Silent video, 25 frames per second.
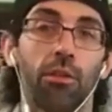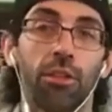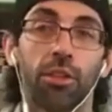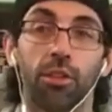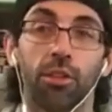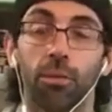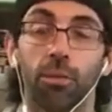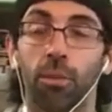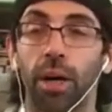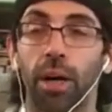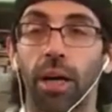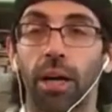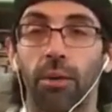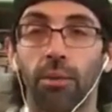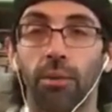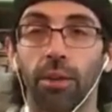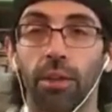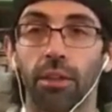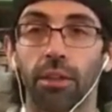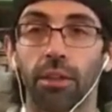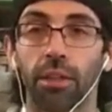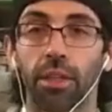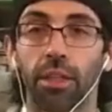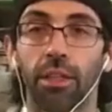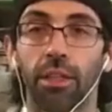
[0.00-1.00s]
near the bottom
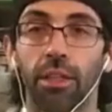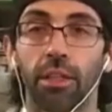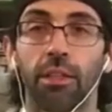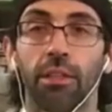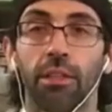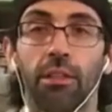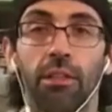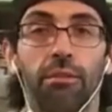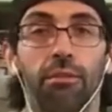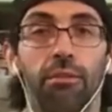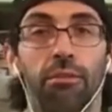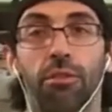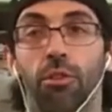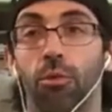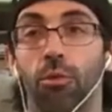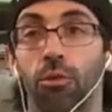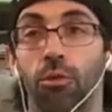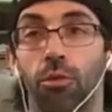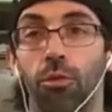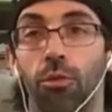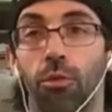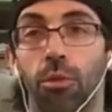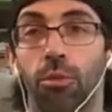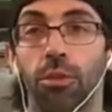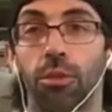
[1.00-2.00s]
of the league.
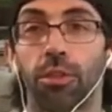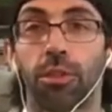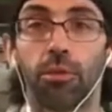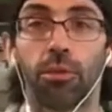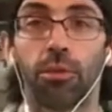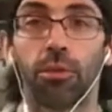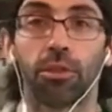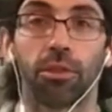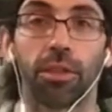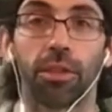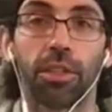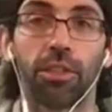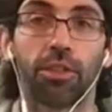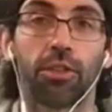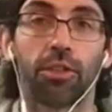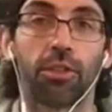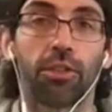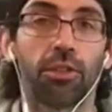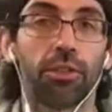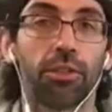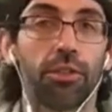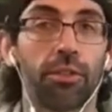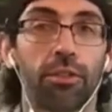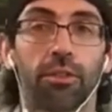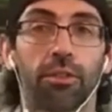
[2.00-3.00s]
Similar to what we see with the
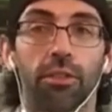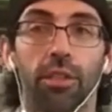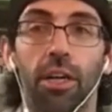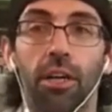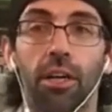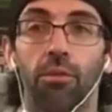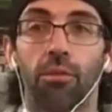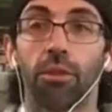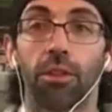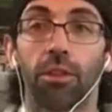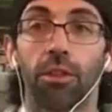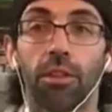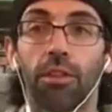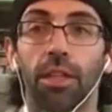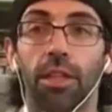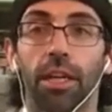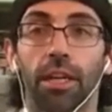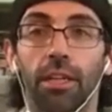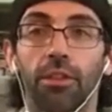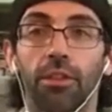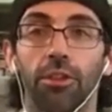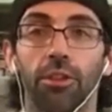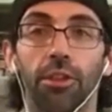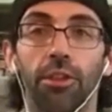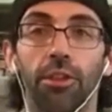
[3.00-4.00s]
Rangers. It's not really
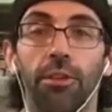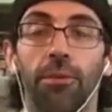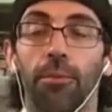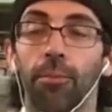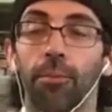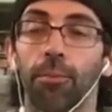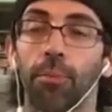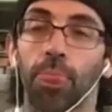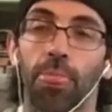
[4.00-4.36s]
that good.